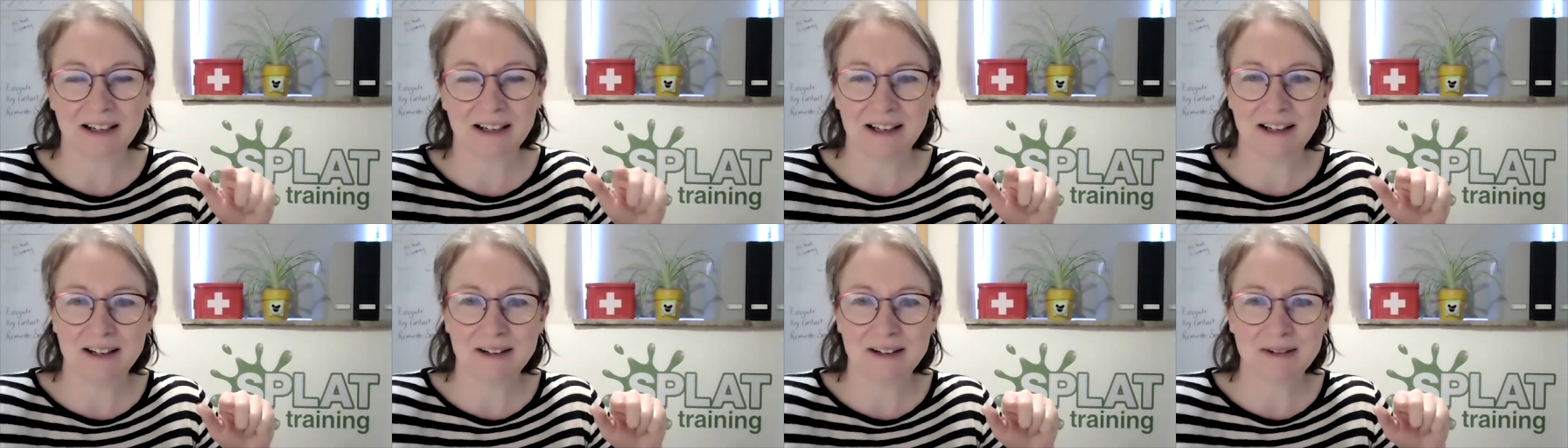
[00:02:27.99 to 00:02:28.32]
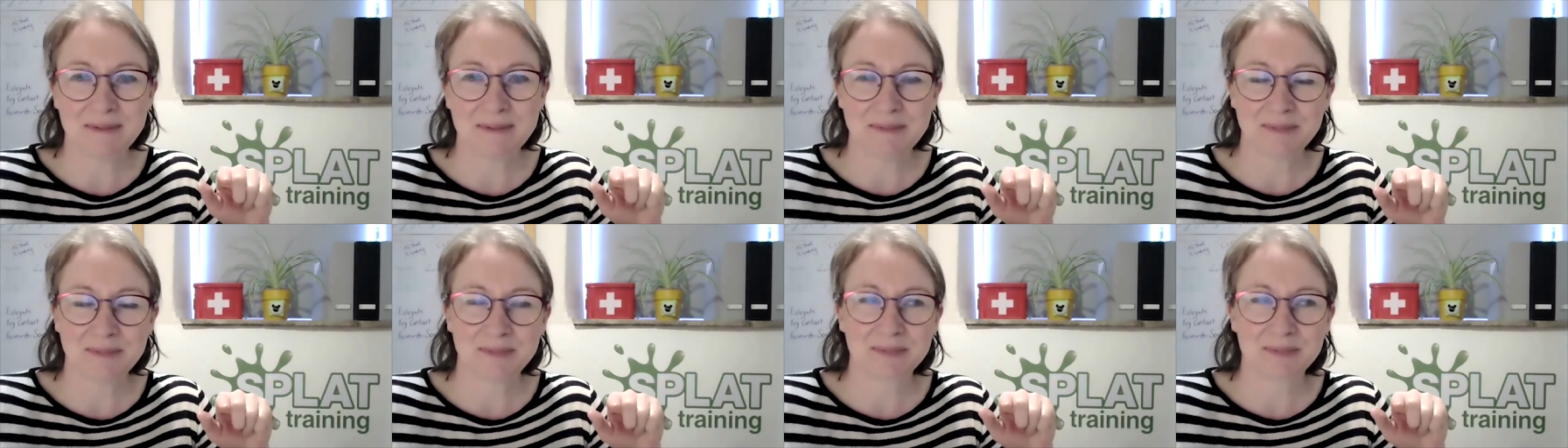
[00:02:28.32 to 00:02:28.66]

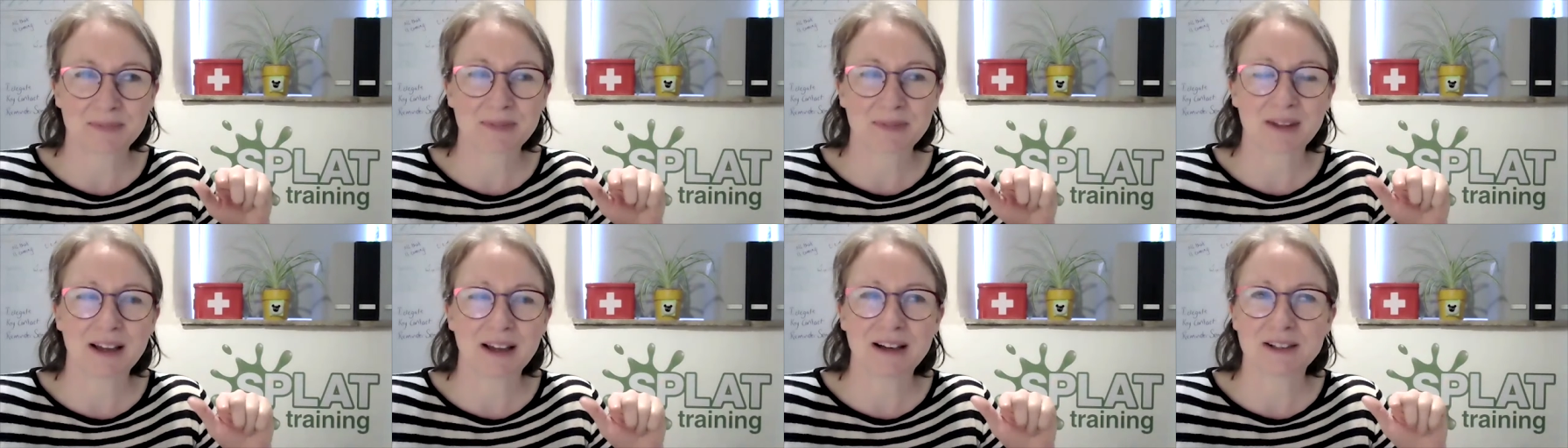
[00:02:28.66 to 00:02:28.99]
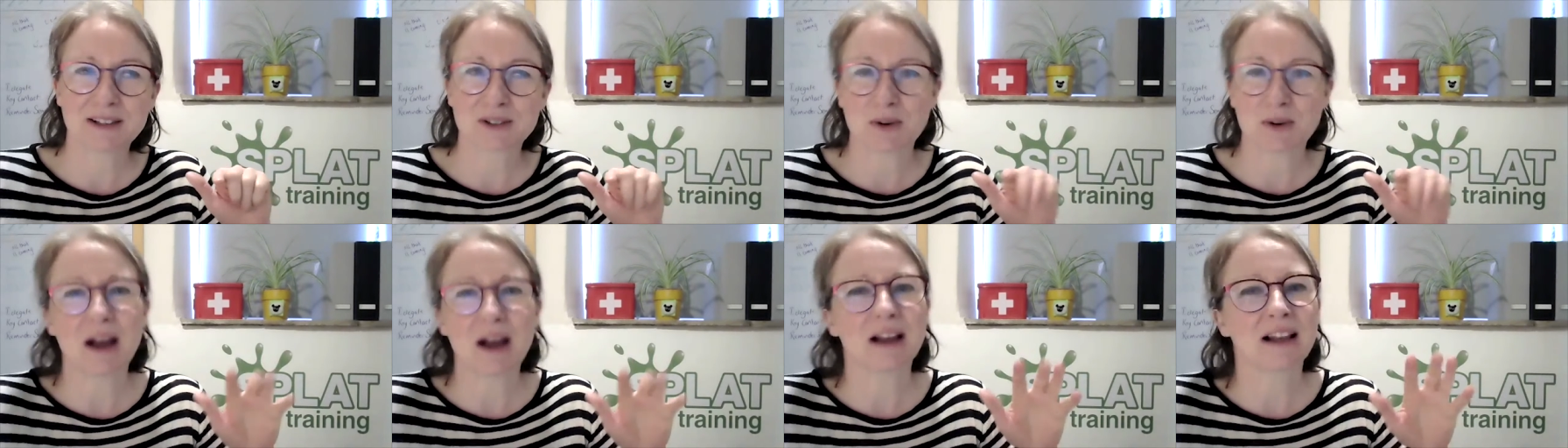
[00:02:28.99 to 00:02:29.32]

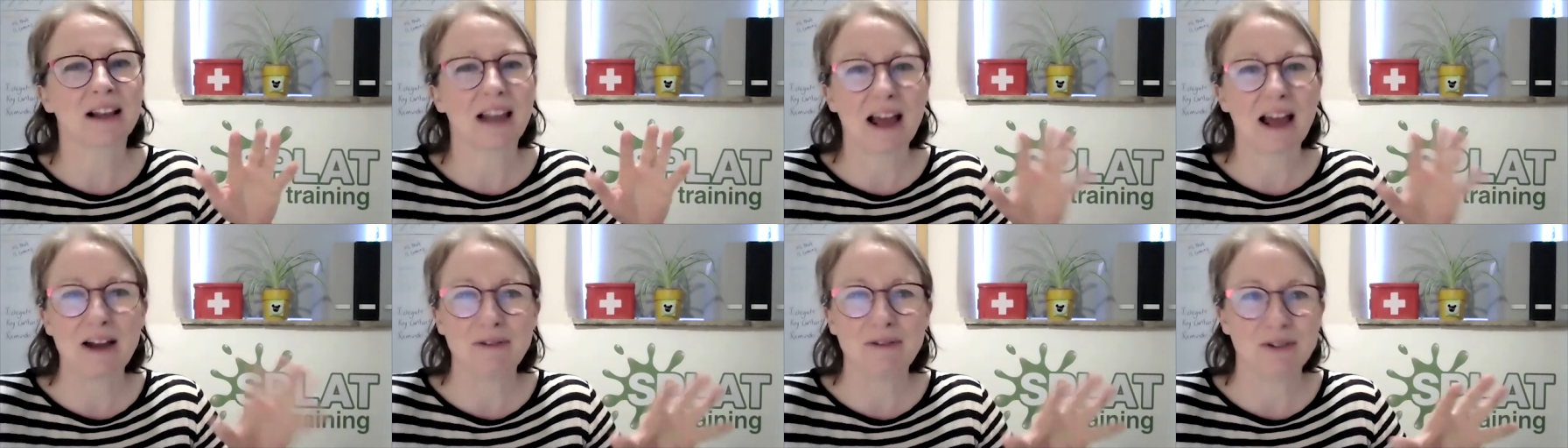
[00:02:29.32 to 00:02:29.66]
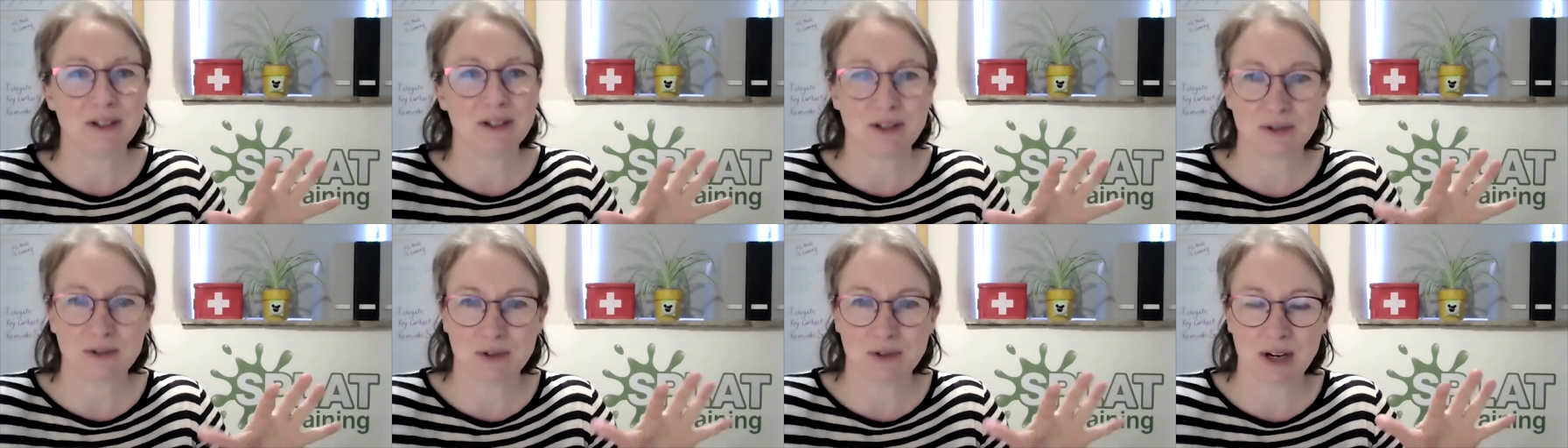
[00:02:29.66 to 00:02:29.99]
It's quite
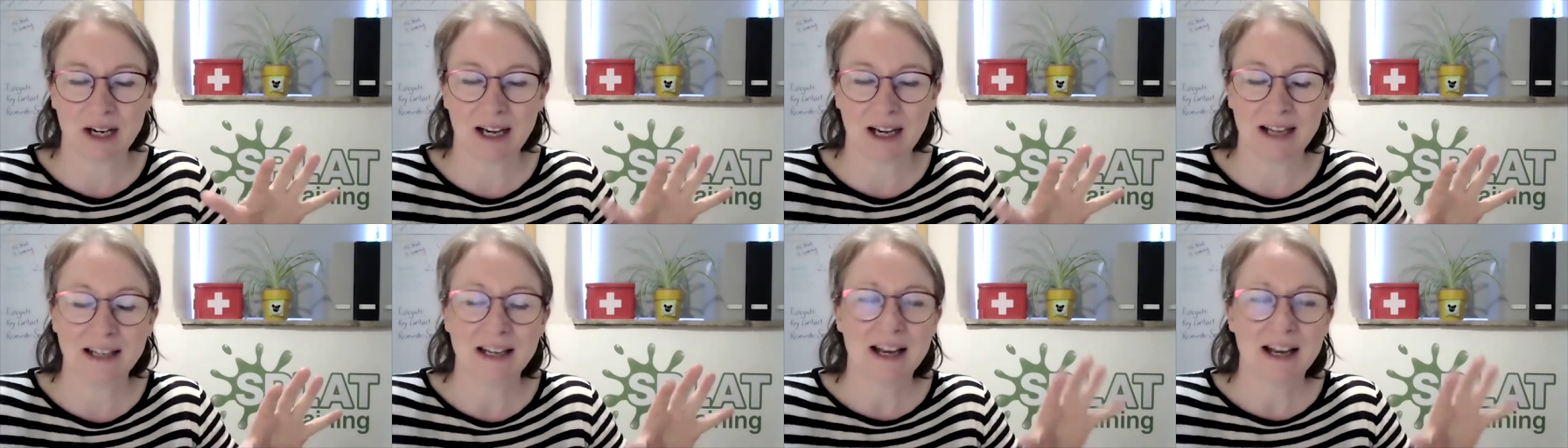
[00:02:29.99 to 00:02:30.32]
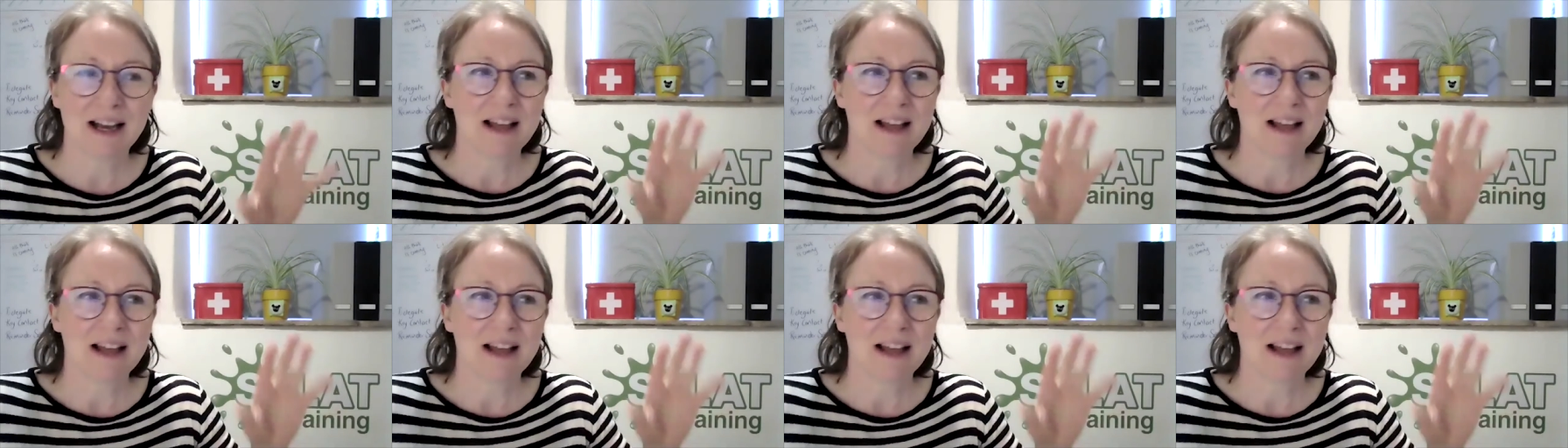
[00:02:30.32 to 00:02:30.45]
hilarious, really.